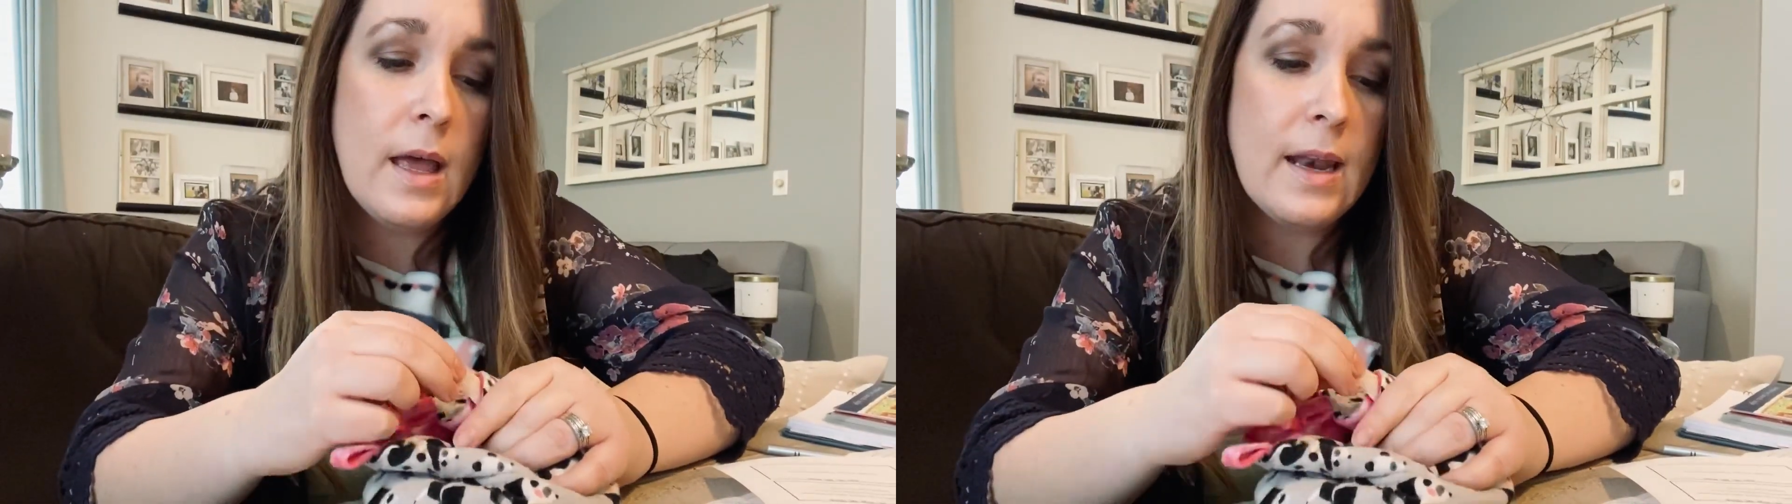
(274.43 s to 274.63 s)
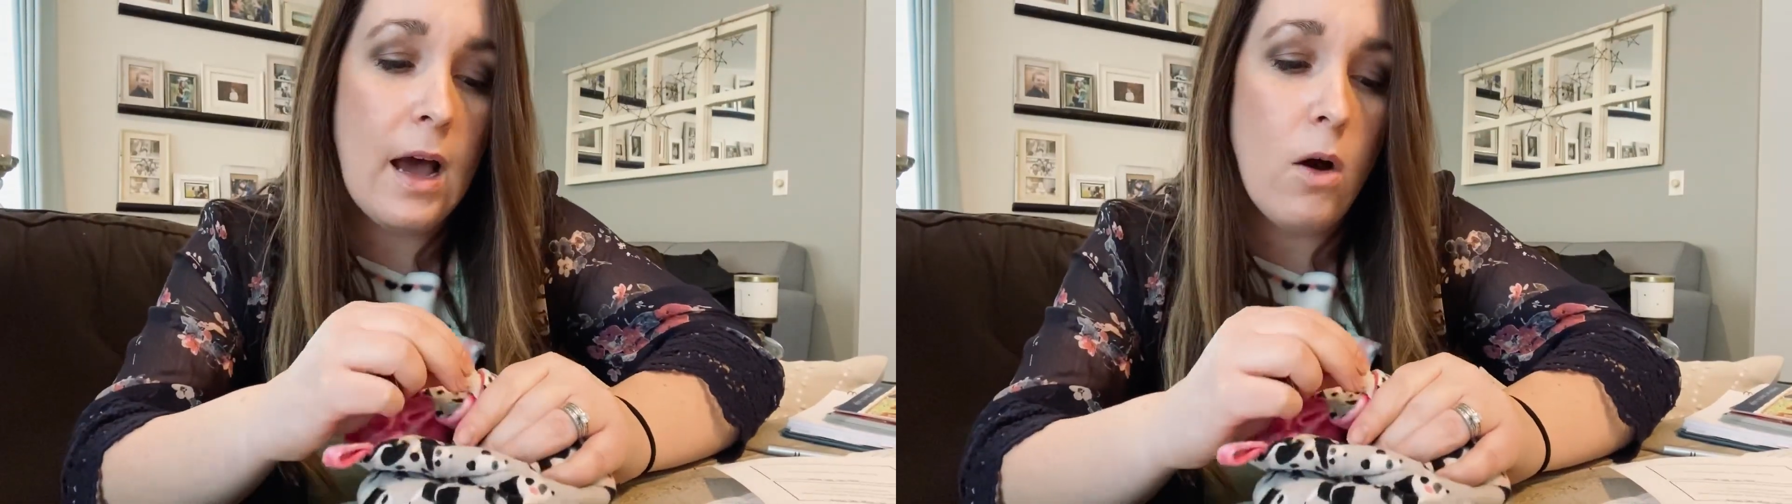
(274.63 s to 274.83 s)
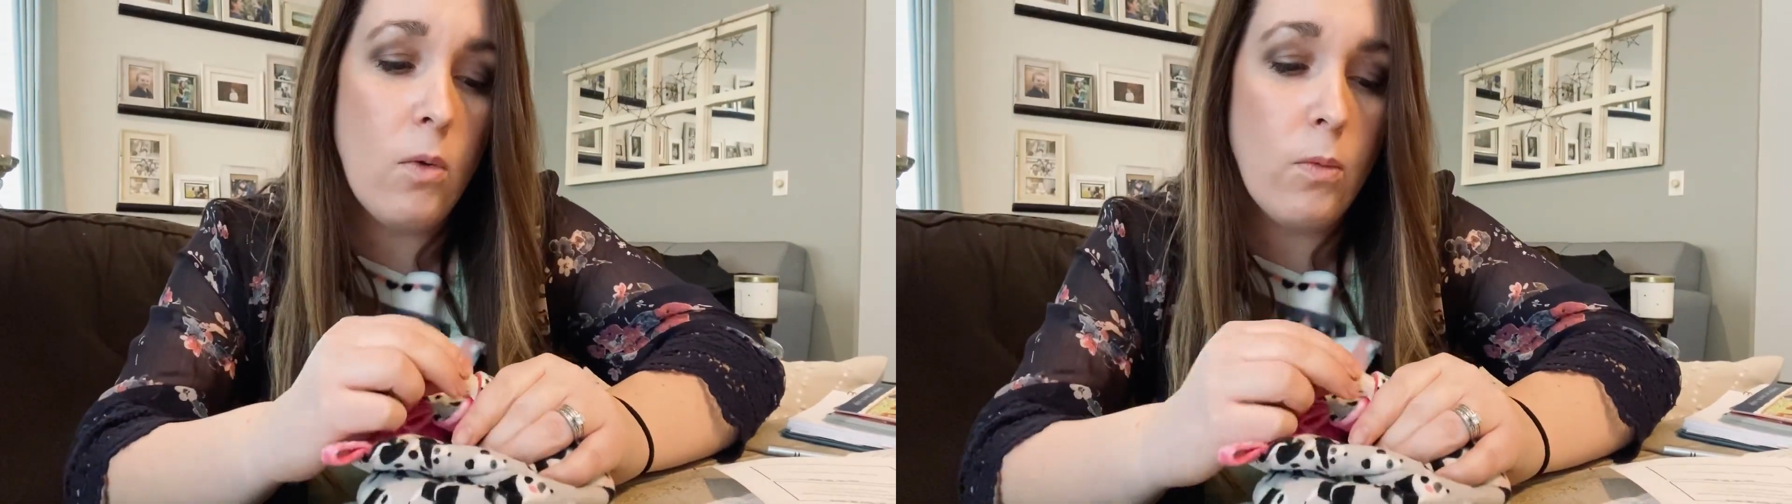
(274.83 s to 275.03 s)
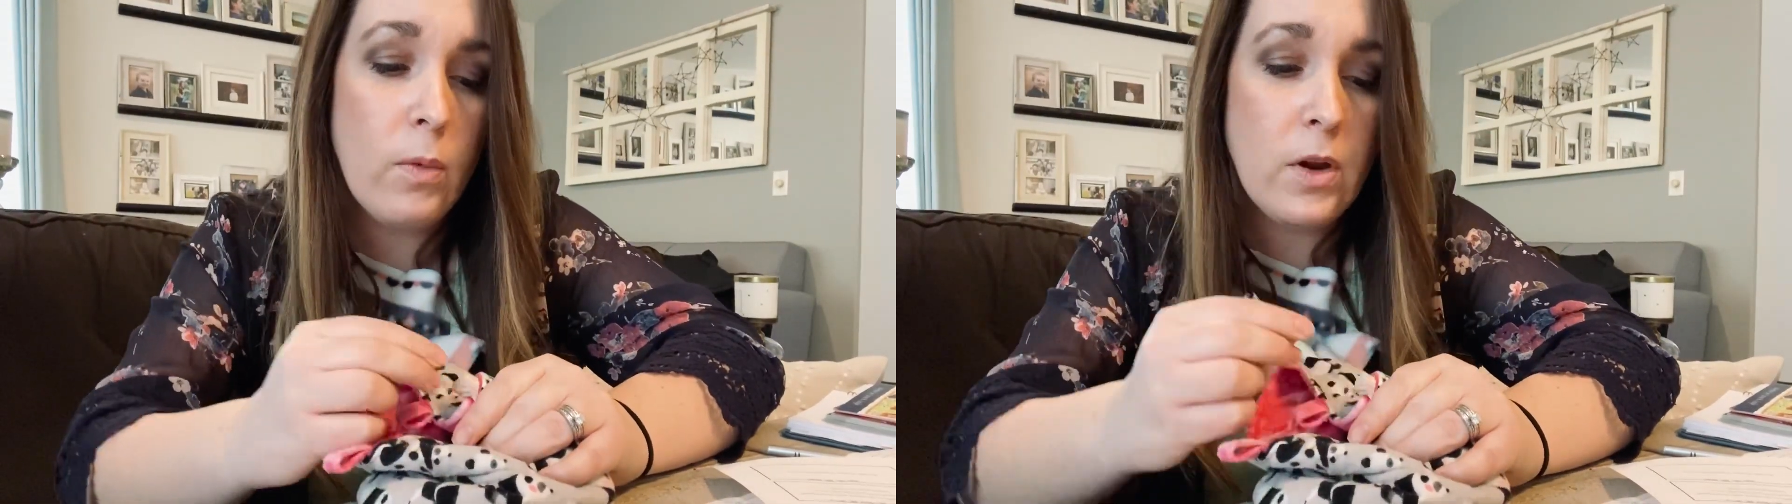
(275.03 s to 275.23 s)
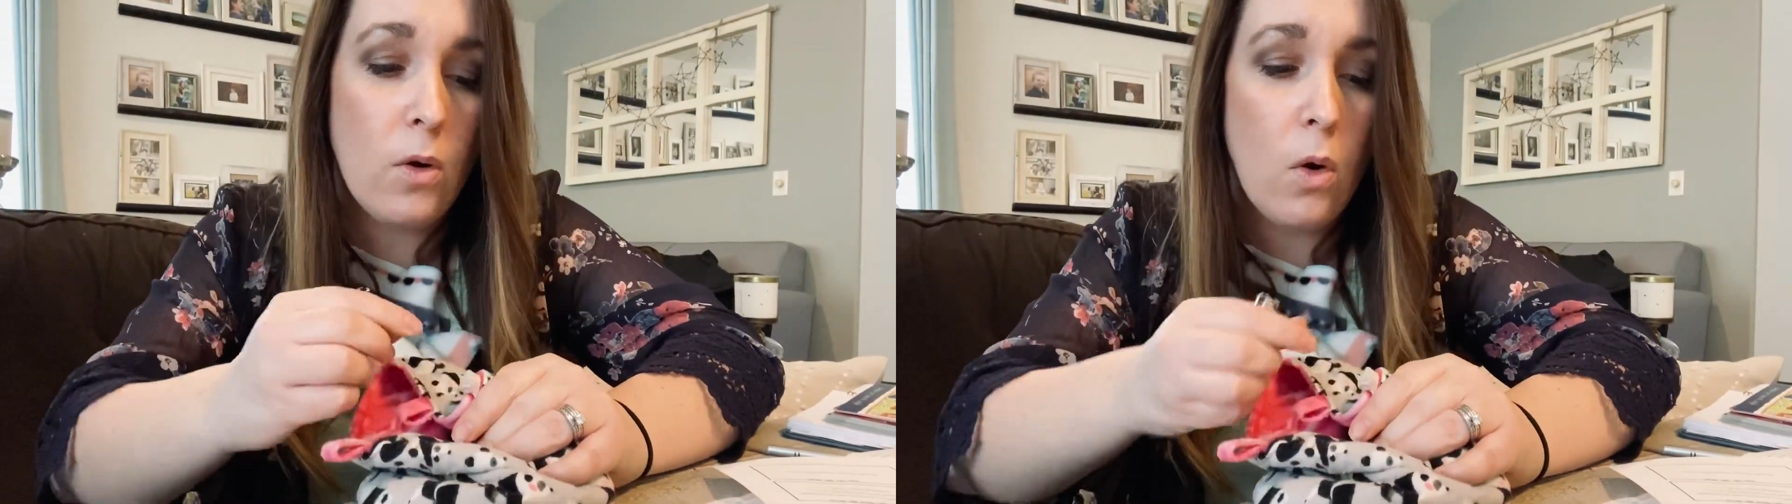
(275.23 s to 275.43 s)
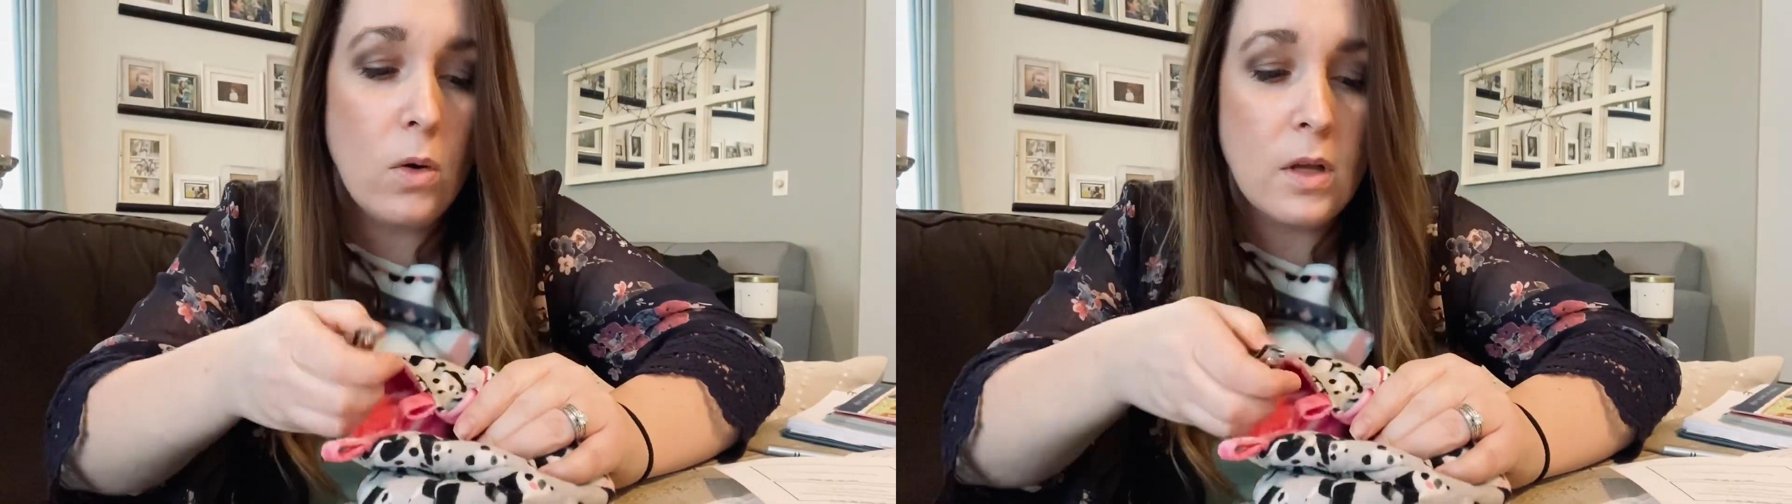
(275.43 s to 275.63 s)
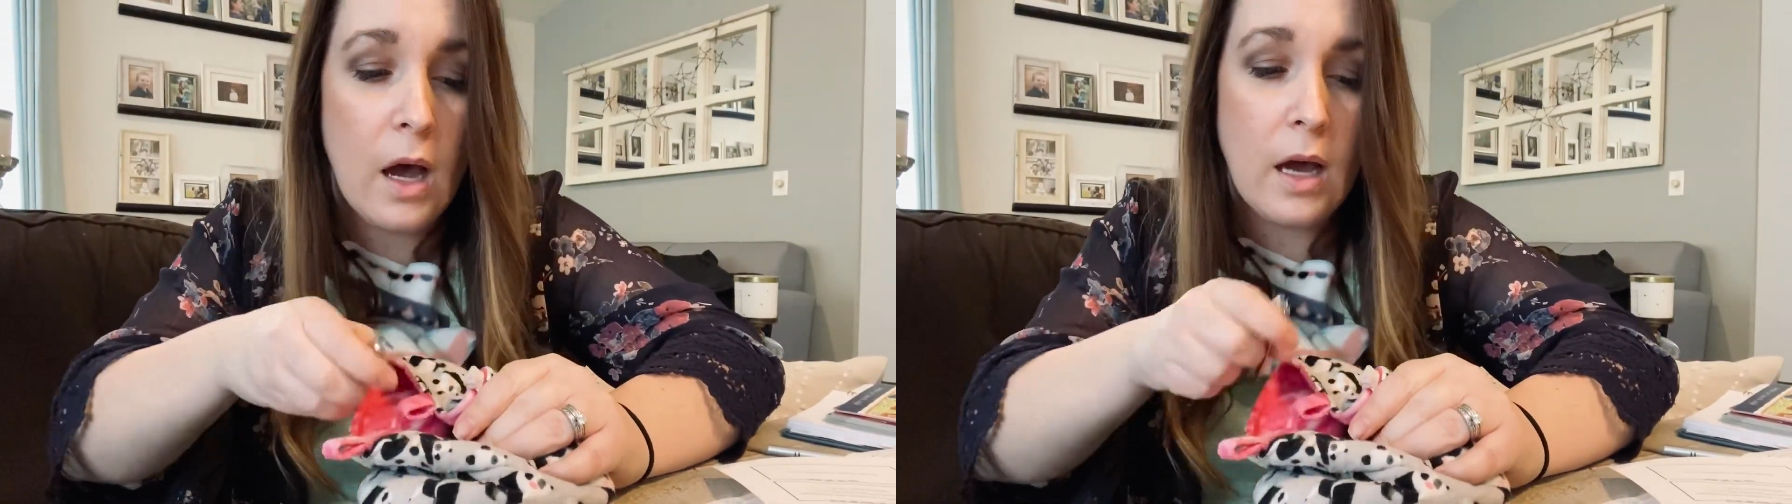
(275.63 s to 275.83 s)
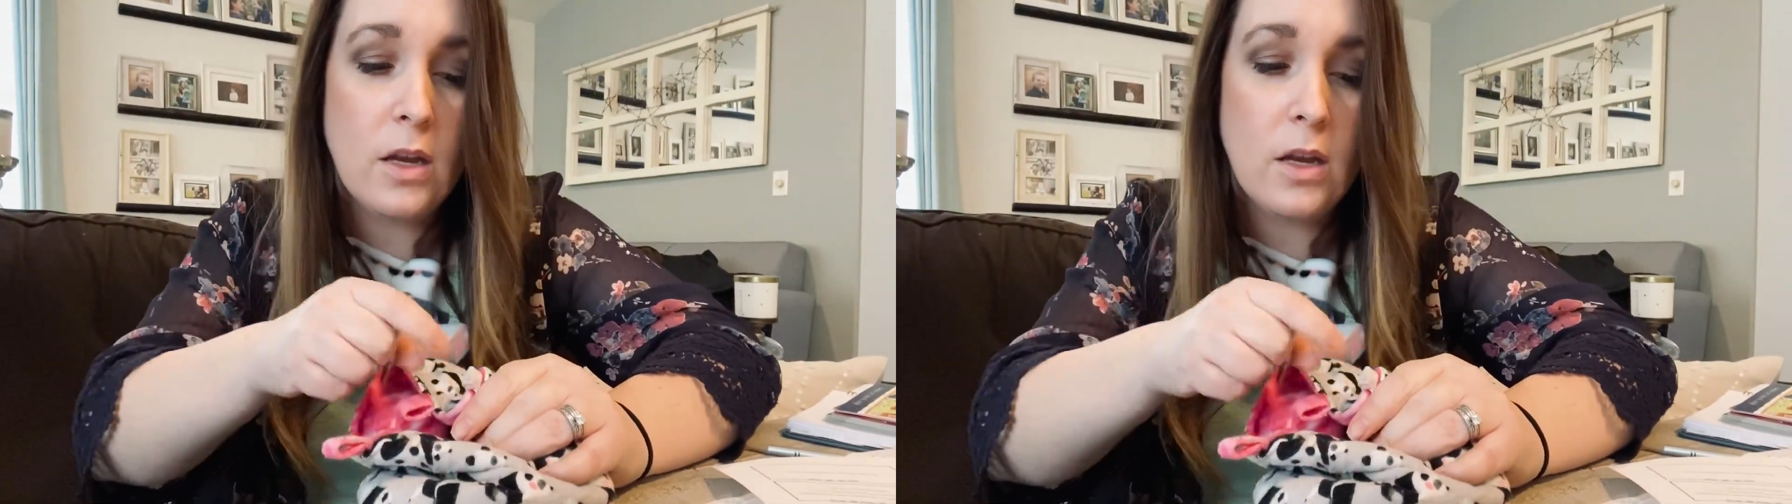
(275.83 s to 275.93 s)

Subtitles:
Now, when you hold on,